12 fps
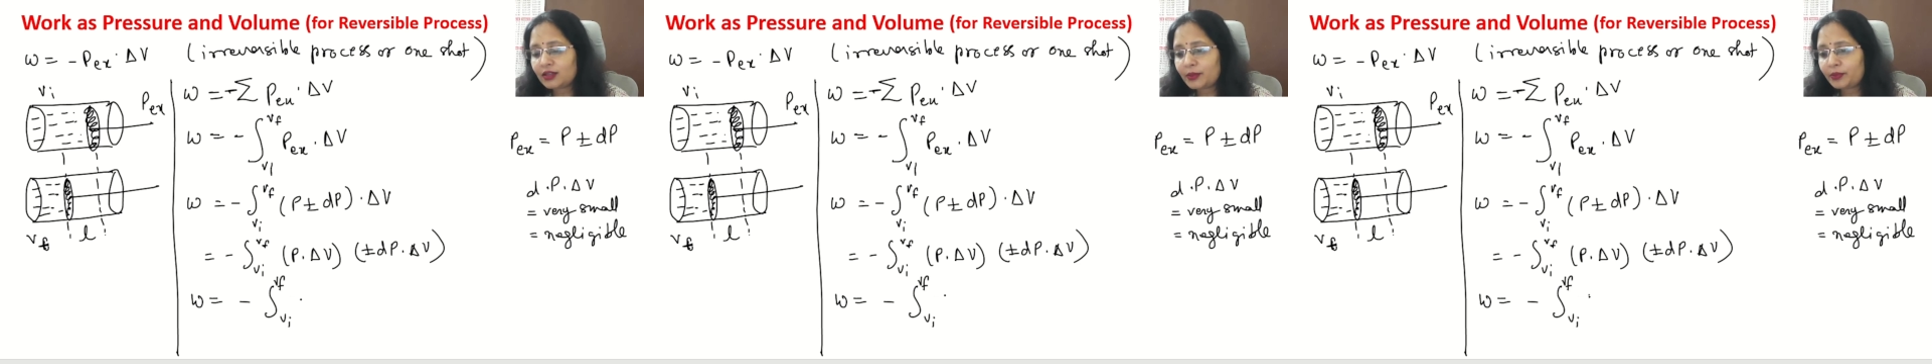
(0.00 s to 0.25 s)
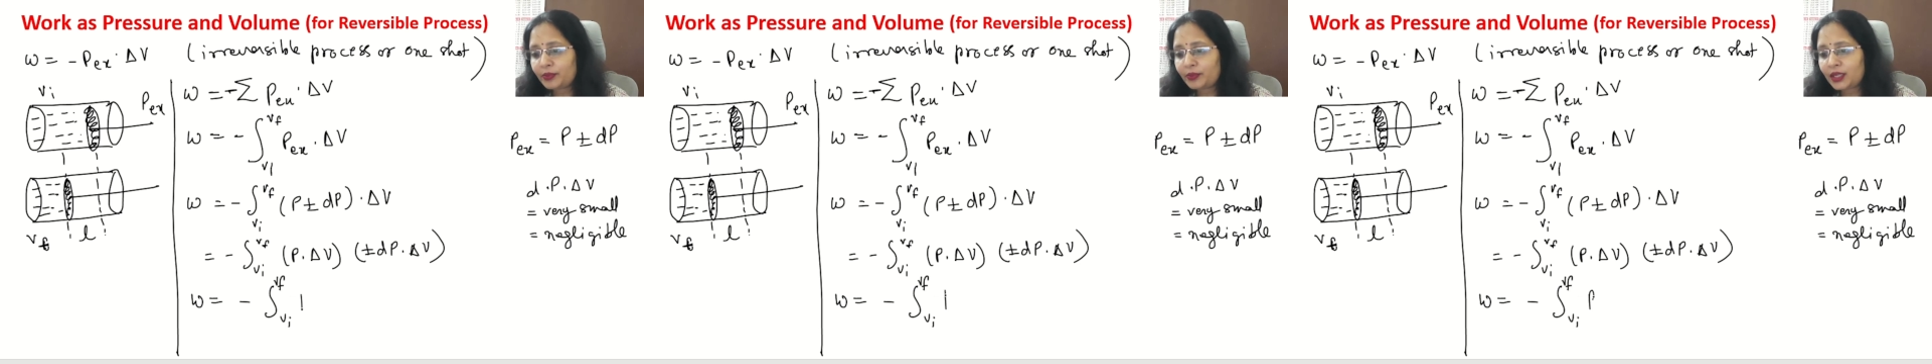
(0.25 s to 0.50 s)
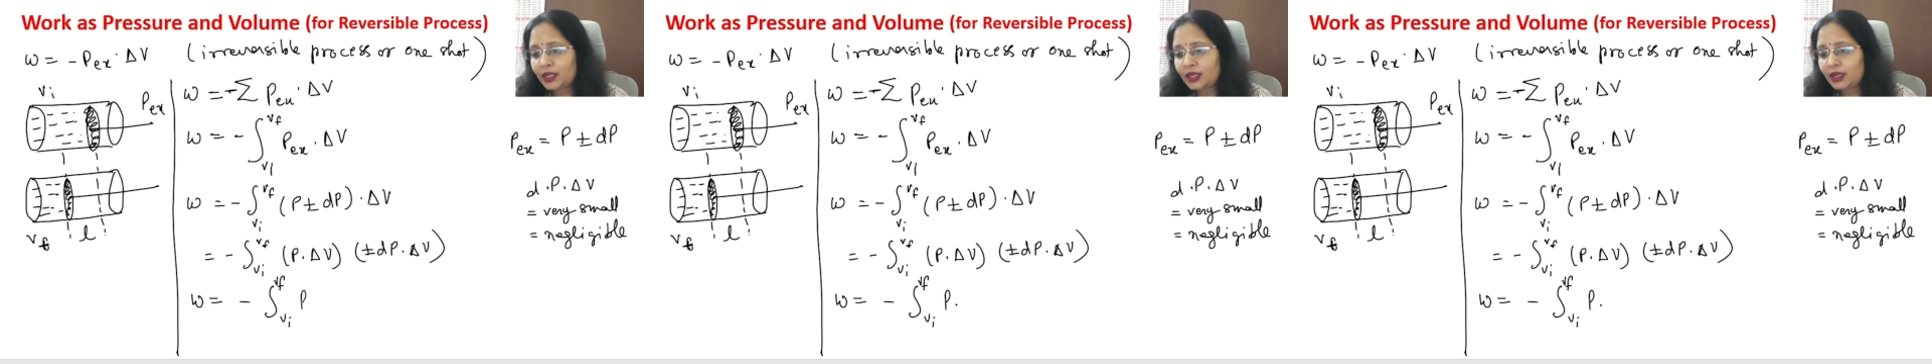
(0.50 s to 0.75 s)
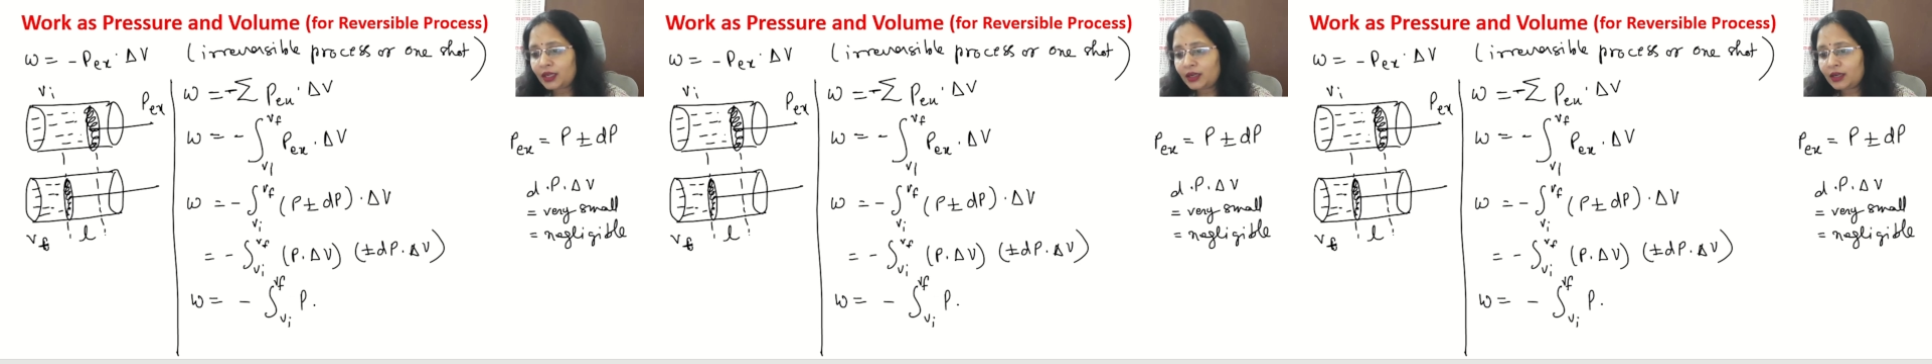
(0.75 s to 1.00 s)

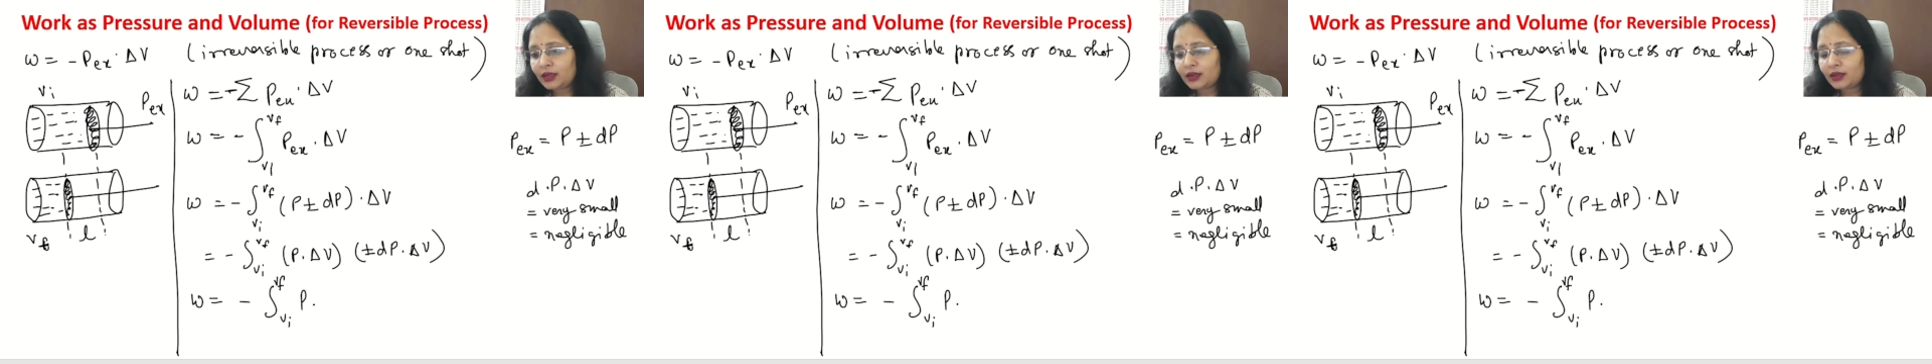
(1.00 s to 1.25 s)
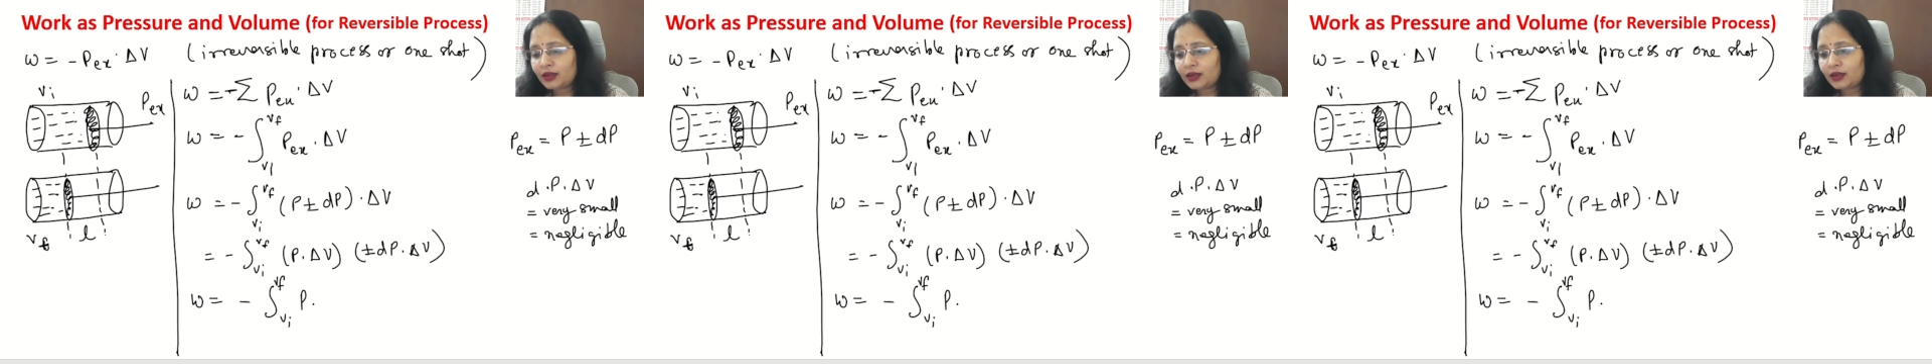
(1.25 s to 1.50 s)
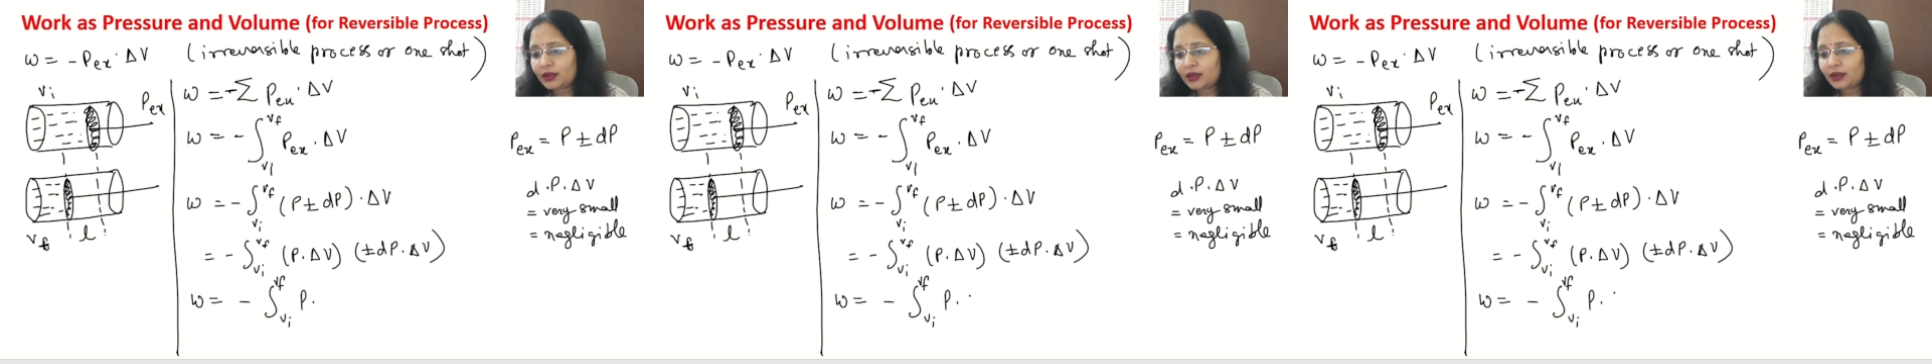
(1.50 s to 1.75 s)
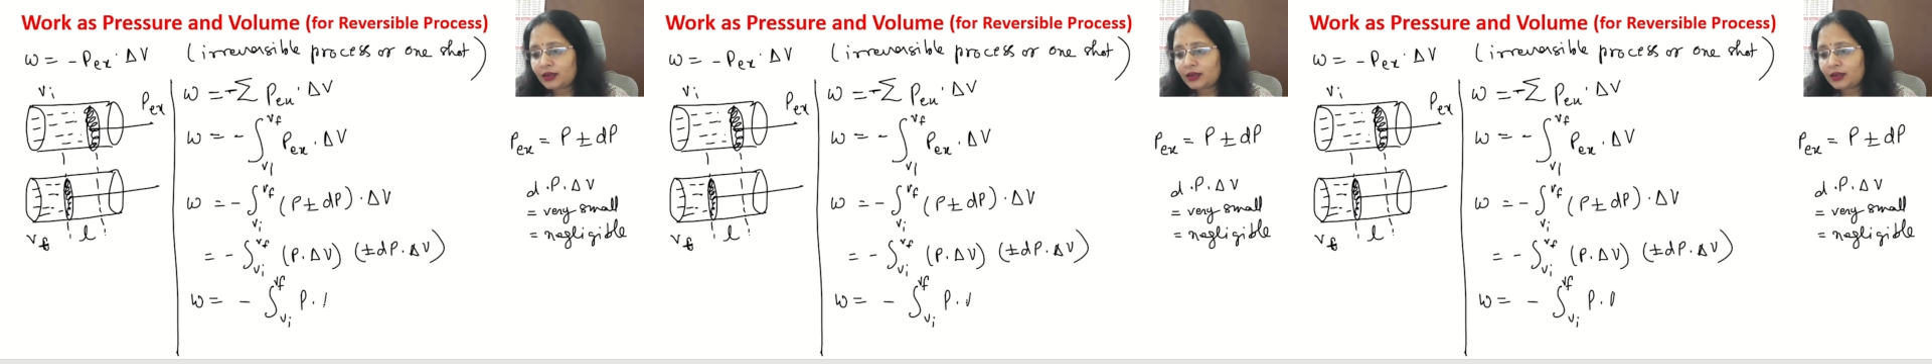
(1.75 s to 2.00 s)
P
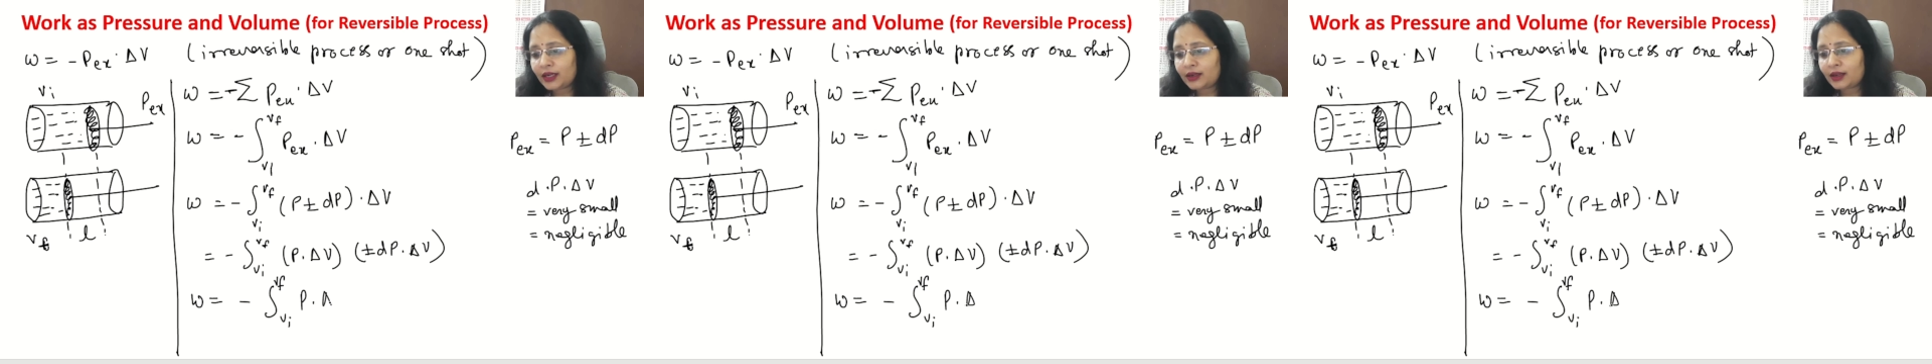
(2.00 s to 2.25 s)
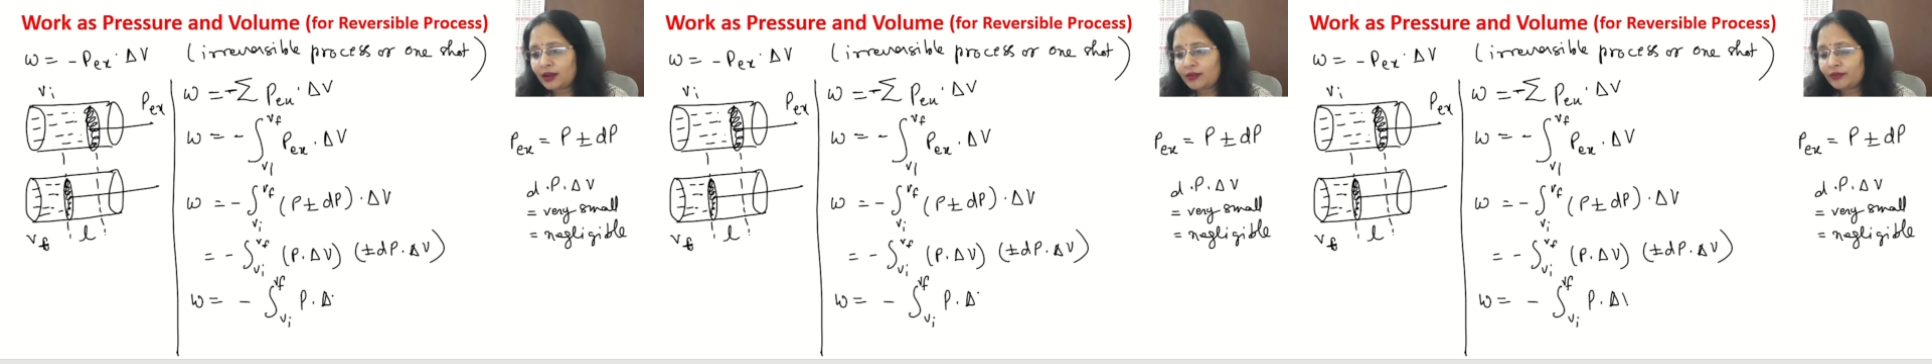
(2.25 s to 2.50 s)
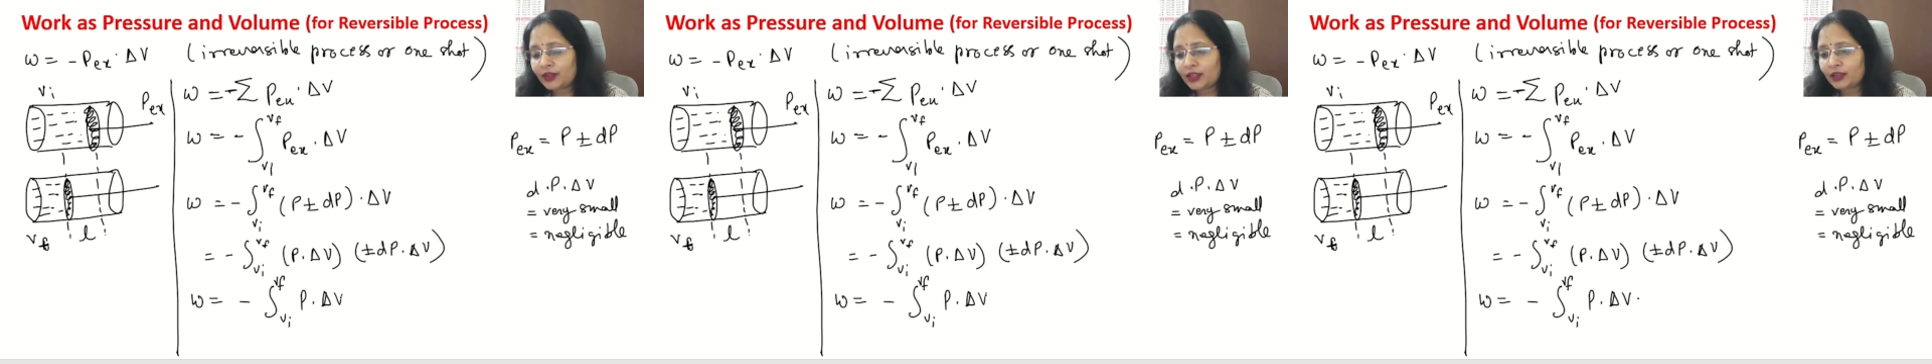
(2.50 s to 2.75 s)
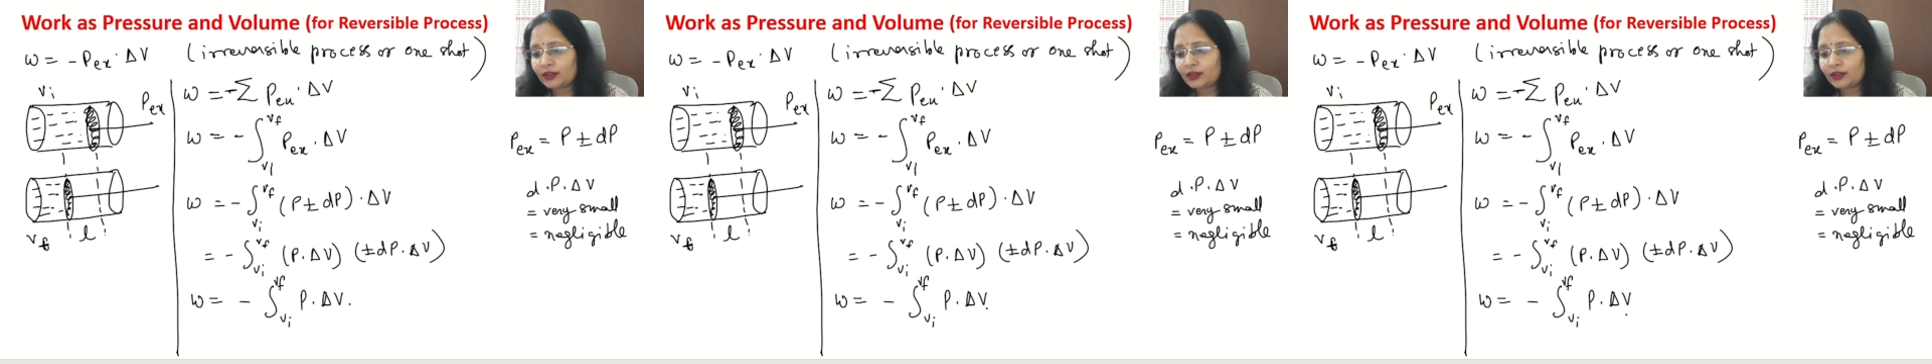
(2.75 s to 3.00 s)
delta V.